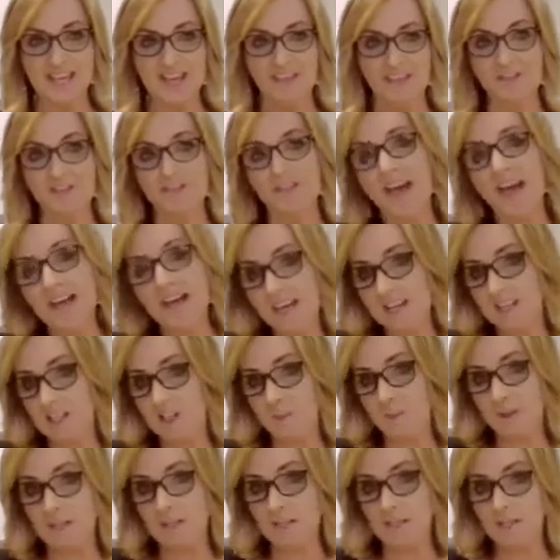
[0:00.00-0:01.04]
that
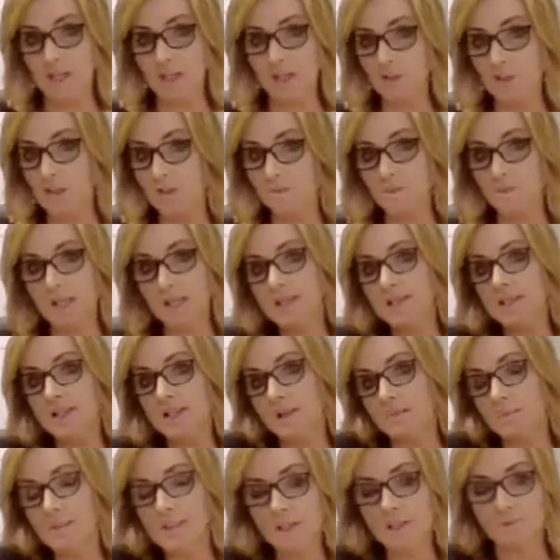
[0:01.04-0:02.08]
expectation because
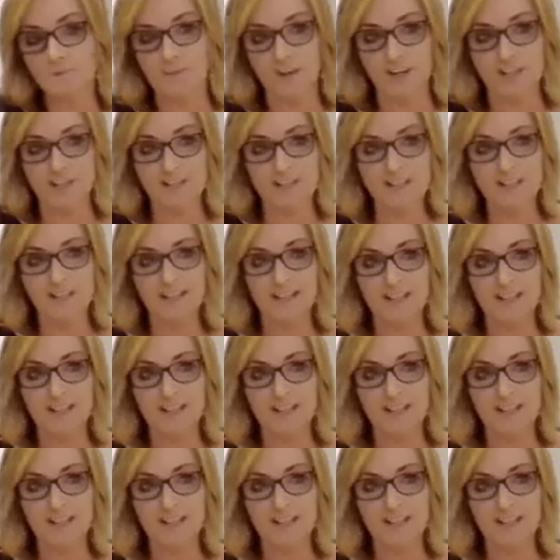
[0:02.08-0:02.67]
I'm different.